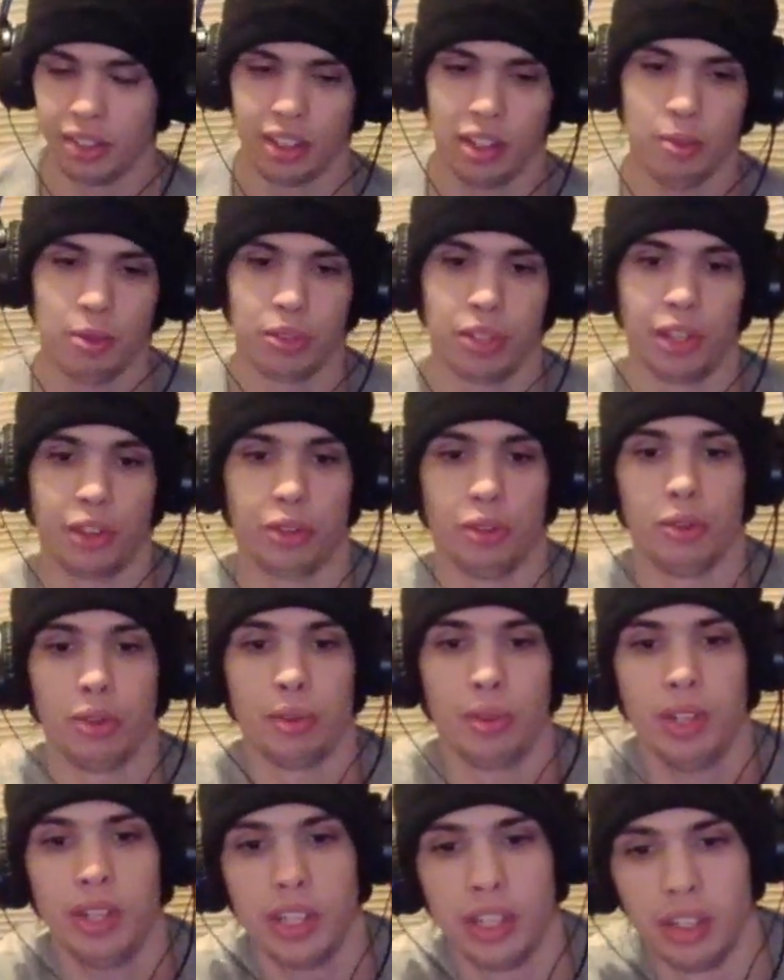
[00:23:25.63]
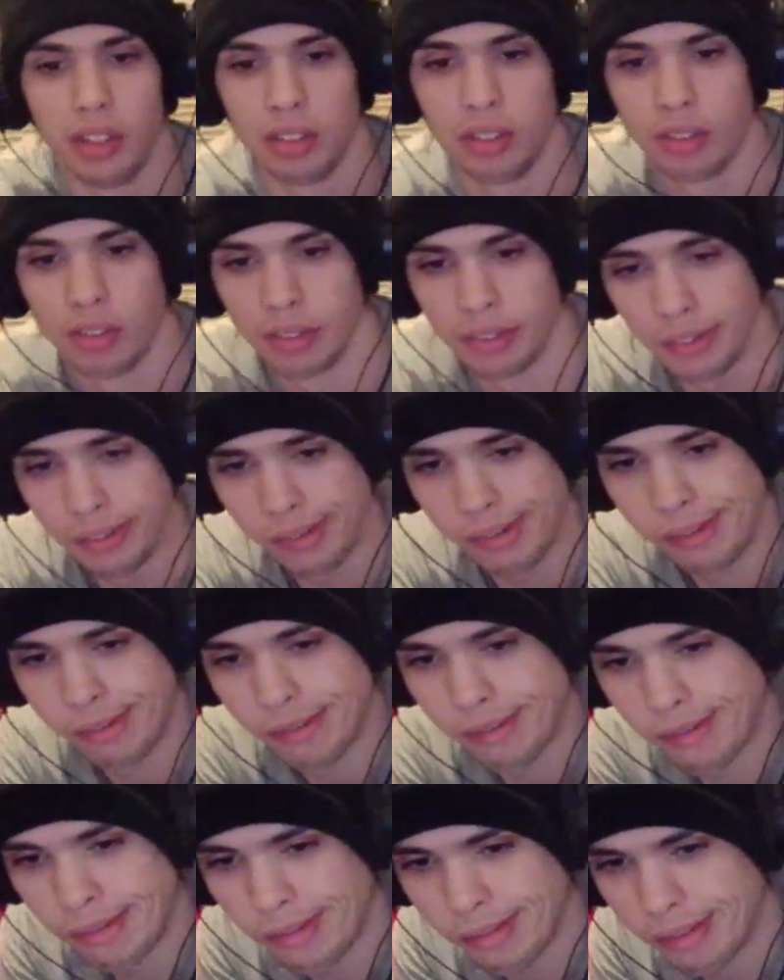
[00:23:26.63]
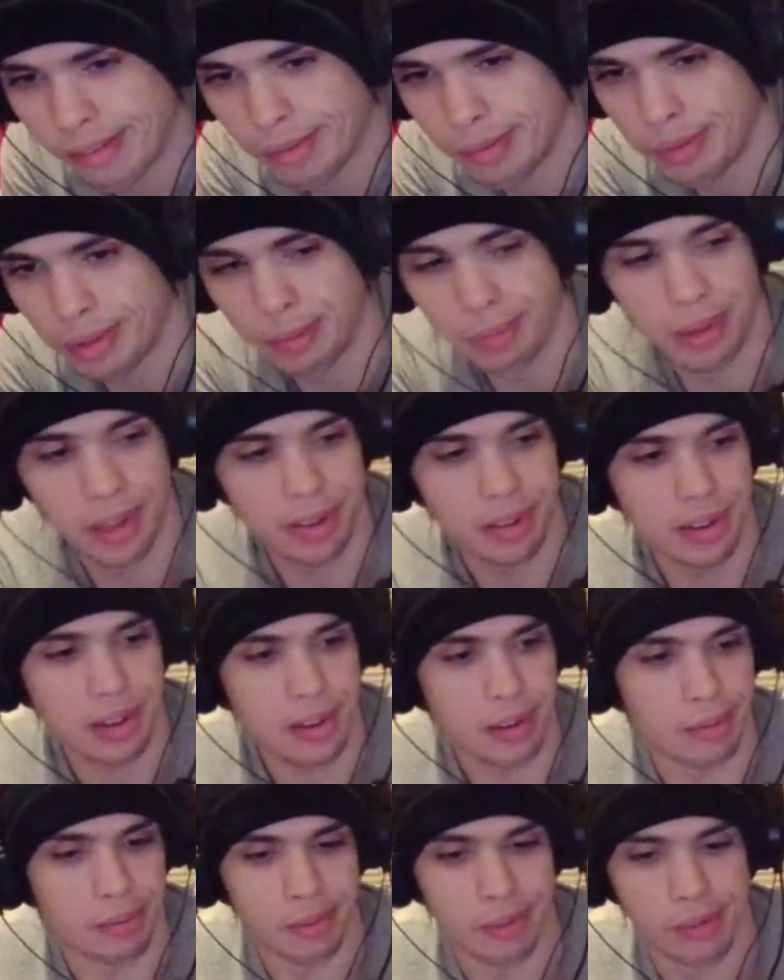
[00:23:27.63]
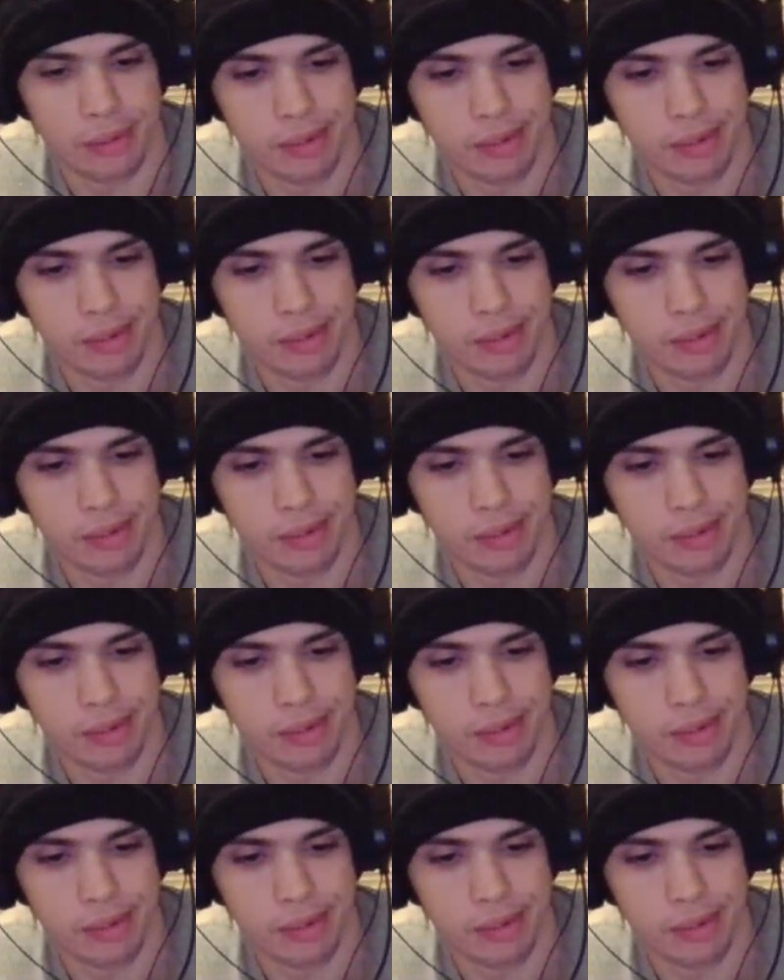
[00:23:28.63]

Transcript: I almost like threw it away. Pretty messed up.